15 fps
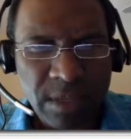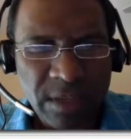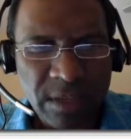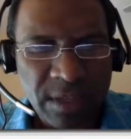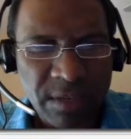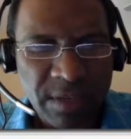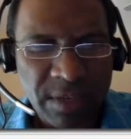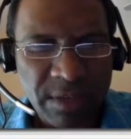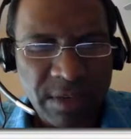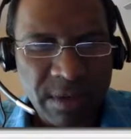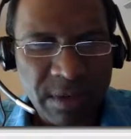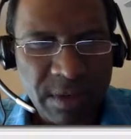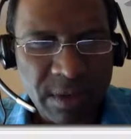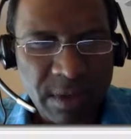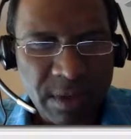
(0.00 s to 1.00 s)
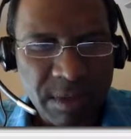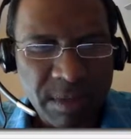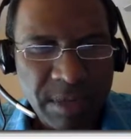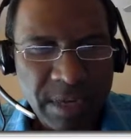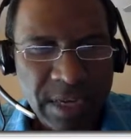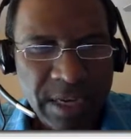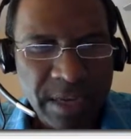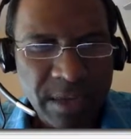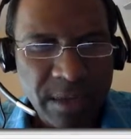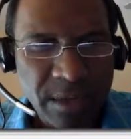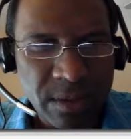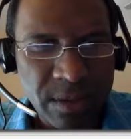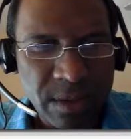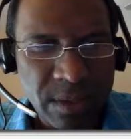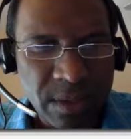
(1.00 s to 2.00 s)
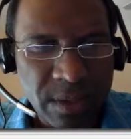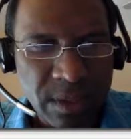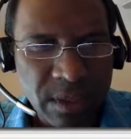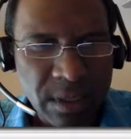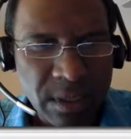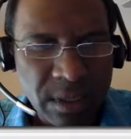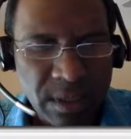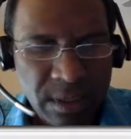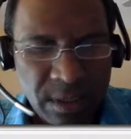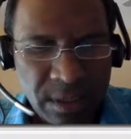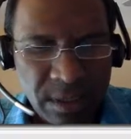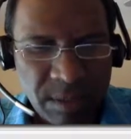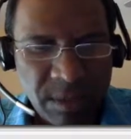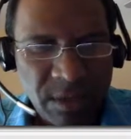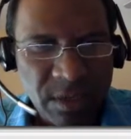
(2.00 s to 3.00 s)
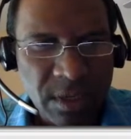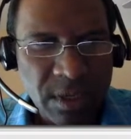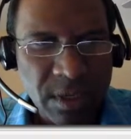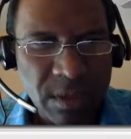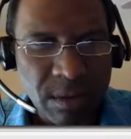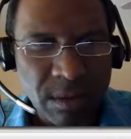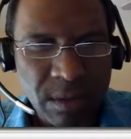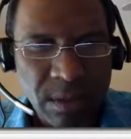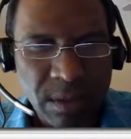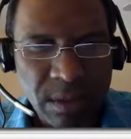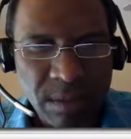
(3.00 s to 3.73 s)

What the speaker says: see if it even compiles a bunch of code.